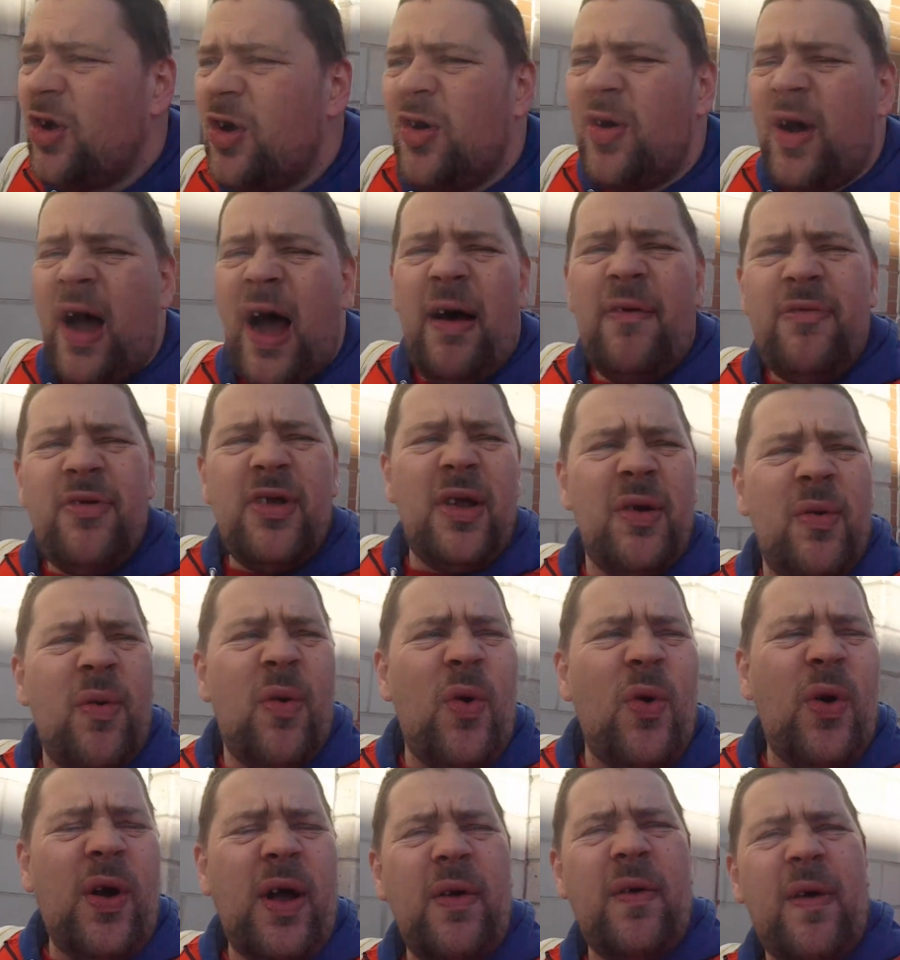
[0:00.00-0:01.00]
having a
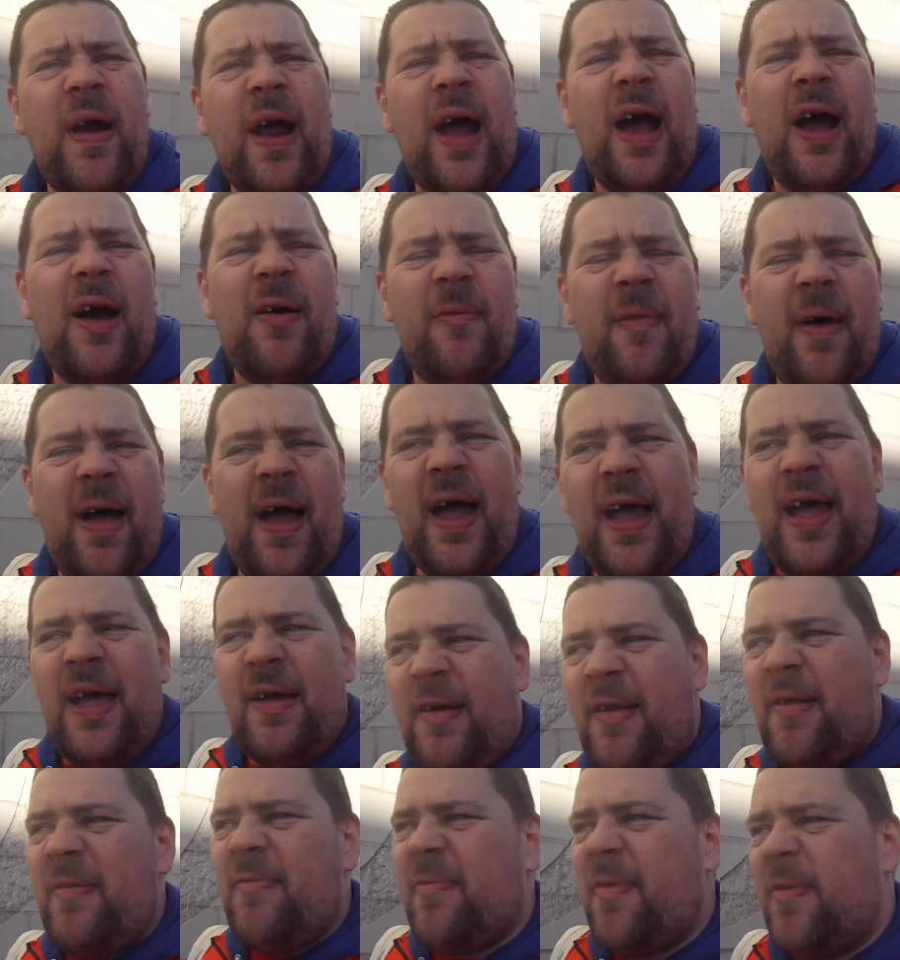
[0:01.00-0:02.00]
walk around,
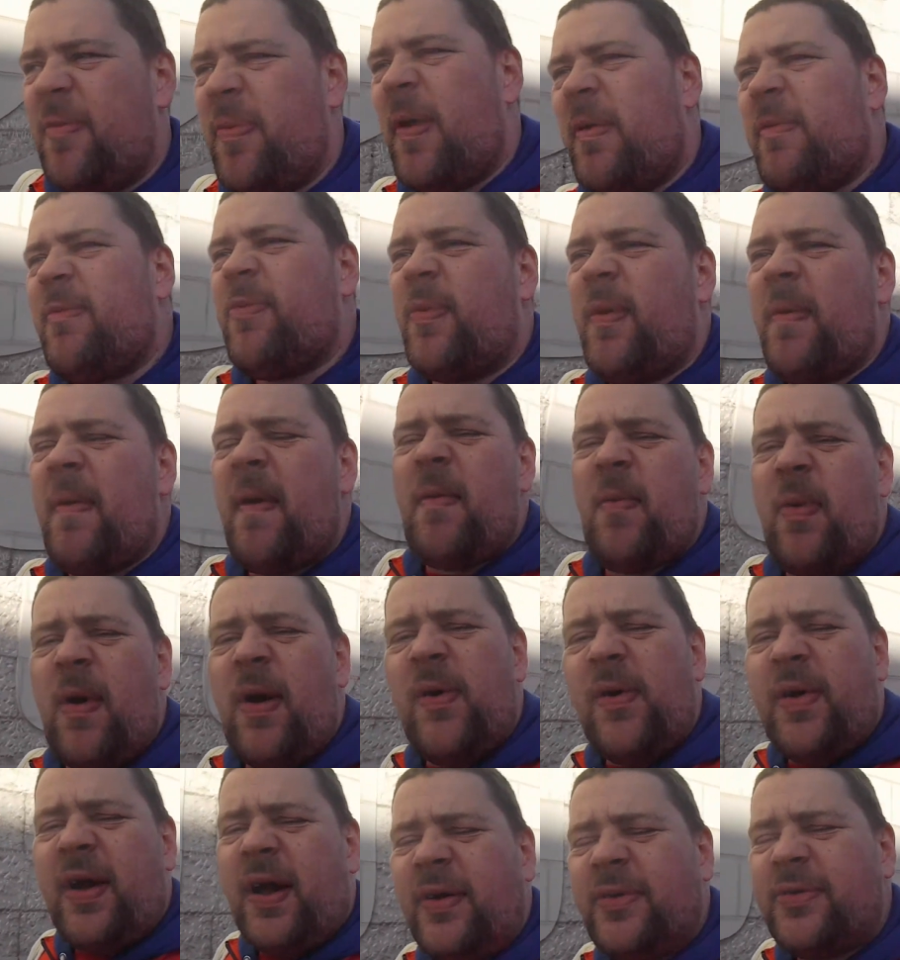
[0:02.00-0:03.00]
mate. We've been we've been
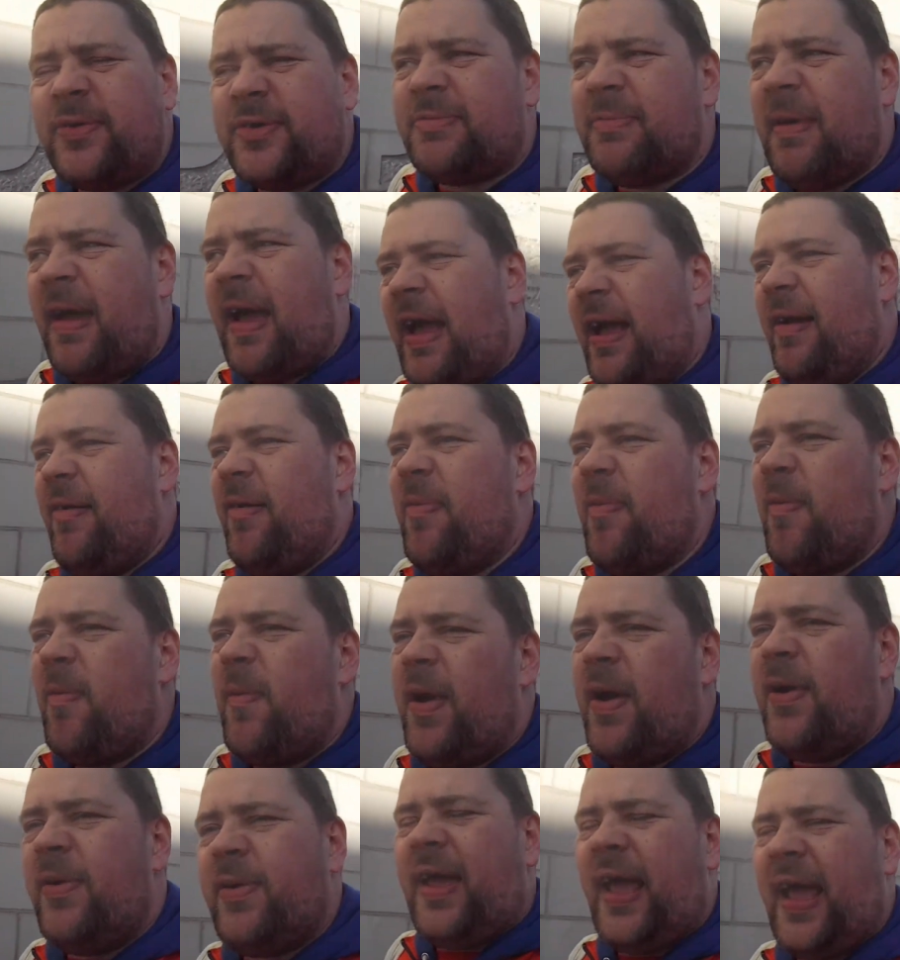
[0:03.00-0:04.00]
Wilkles, mate. We've been
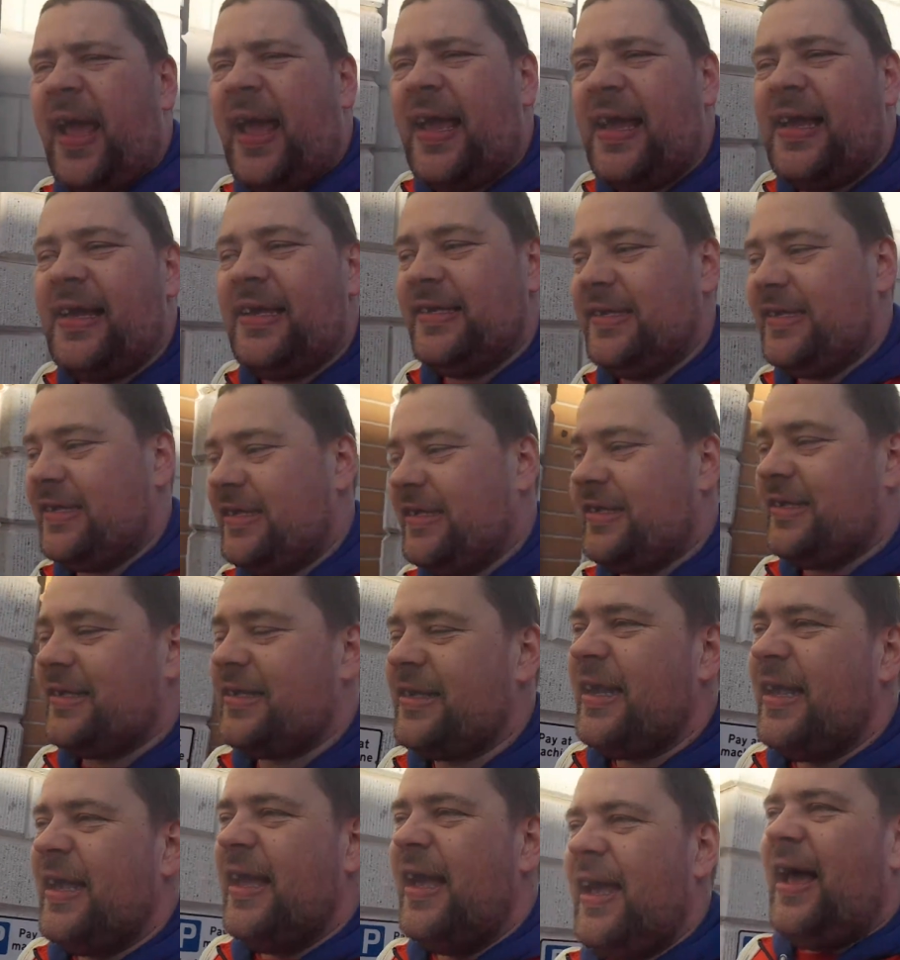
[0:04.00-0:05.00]
Wilkies,
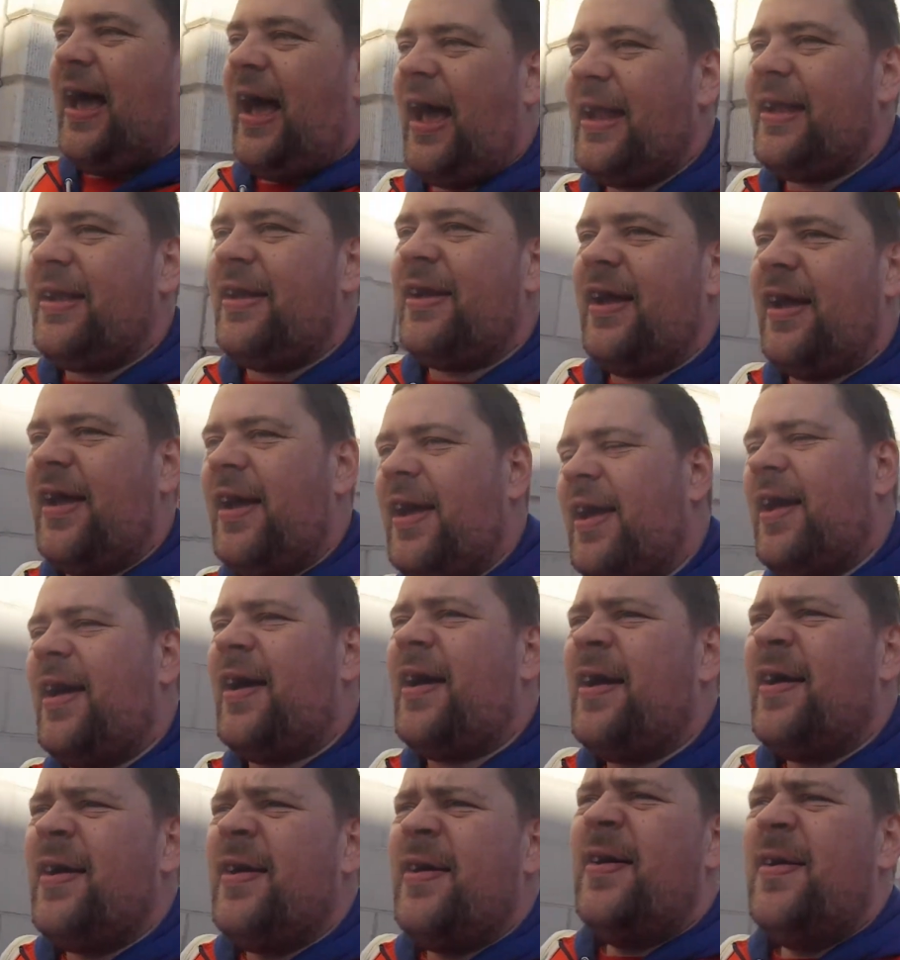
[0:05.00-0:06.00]
and uh,
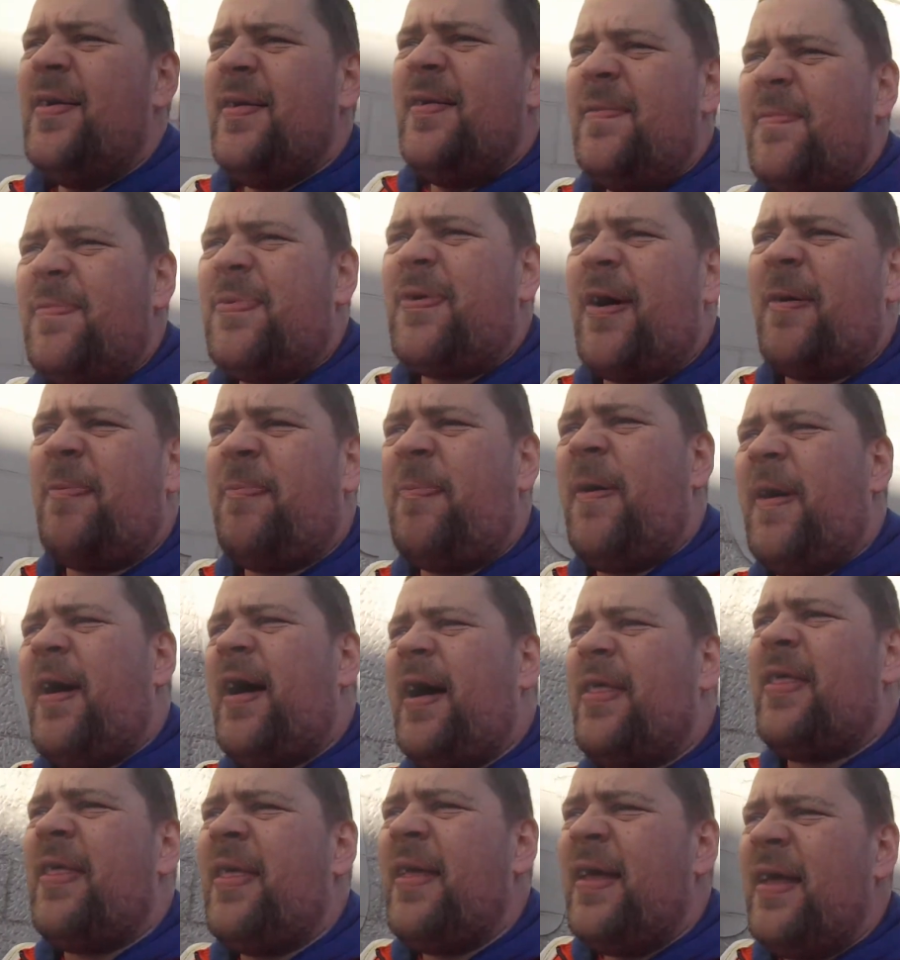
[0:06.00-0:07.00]

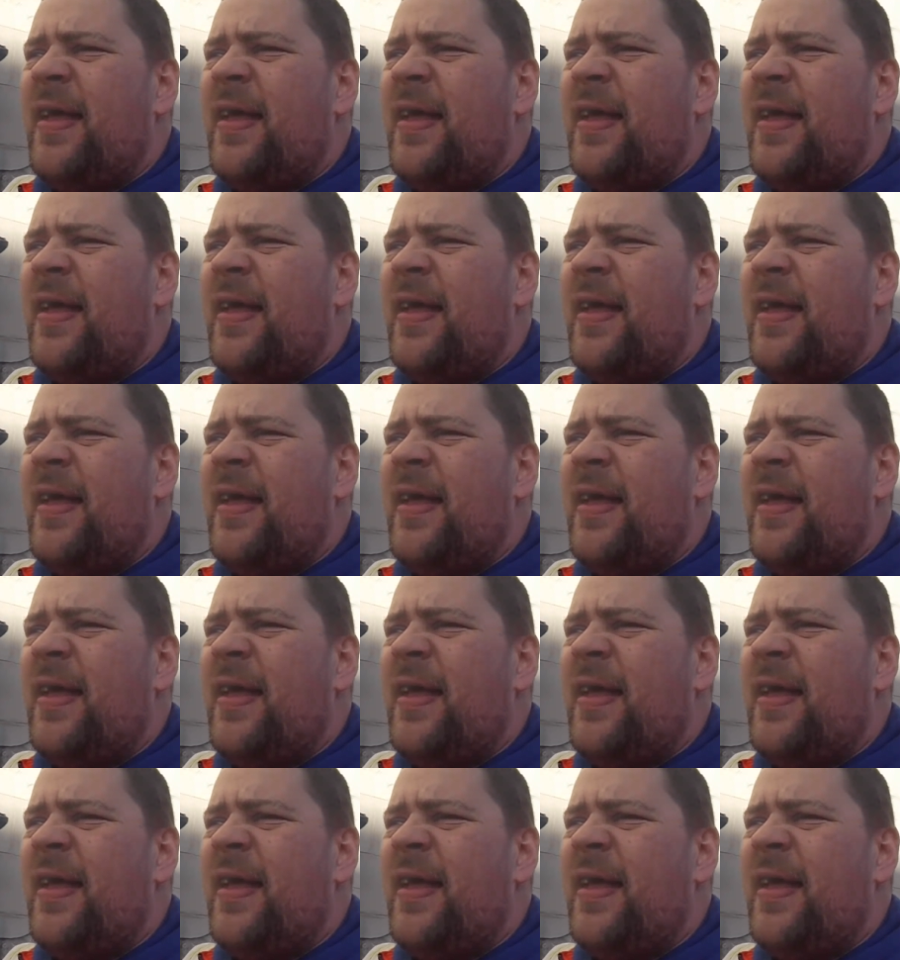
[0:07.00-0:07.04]
proper.